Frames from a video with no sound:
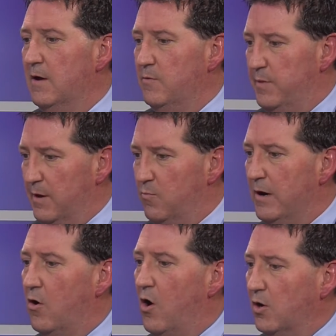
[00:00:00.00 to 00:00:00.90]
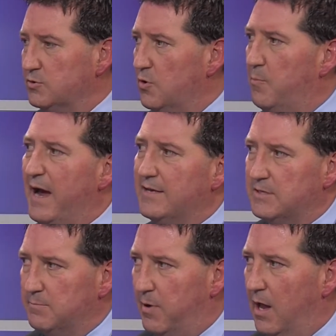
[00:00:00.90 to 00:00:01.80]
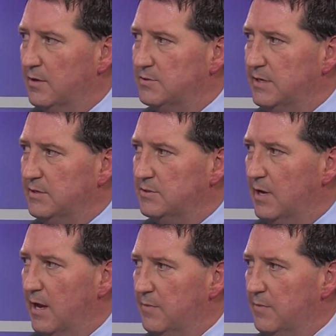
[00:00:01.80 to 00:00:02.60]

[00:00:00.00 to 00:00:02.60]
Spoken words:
then we are also passing policies